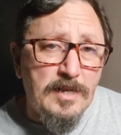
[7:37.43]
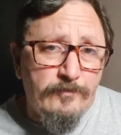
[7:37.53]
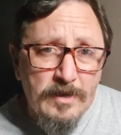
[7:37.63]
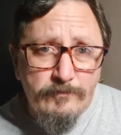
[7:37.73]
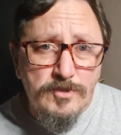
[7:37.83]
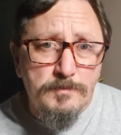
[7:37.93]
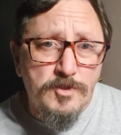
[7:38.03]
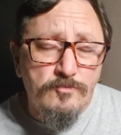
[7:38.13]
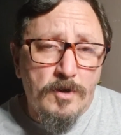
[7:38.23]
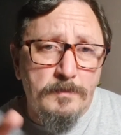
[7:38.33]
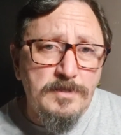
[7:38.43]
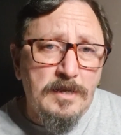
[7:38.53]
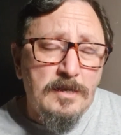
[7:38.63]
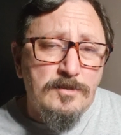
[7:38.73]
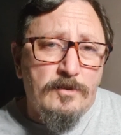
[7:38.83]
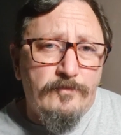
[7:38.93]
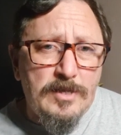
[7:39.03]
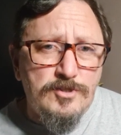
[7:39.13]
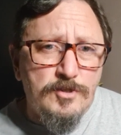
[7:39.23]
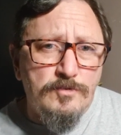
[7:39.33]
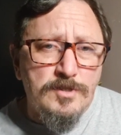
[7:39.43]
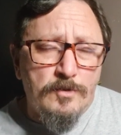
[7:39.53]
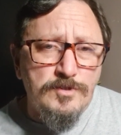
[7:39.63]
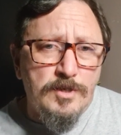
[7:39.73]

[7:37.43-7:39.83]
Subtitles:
And if you haven't subscribed, don't forget to do so,